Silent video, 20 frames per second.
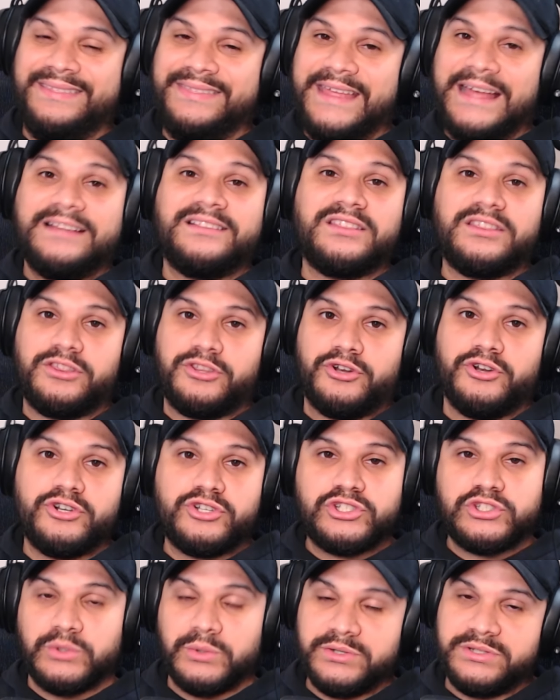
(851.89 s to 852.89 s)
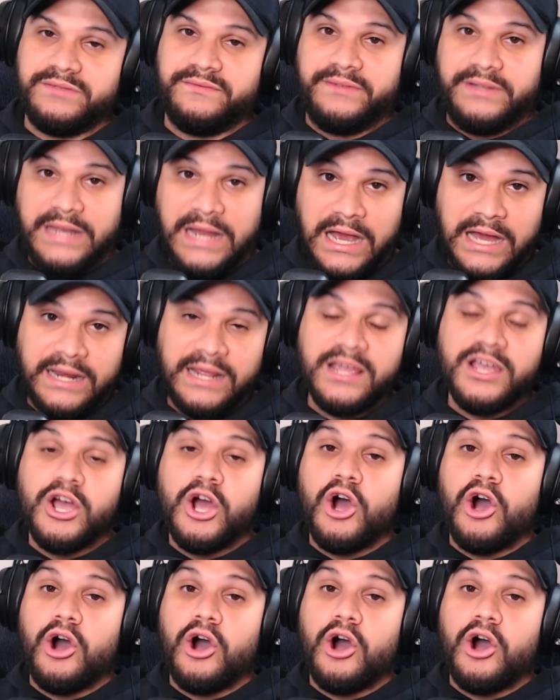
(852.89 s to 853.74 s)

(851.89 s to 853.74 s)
and that 3rd source of Dot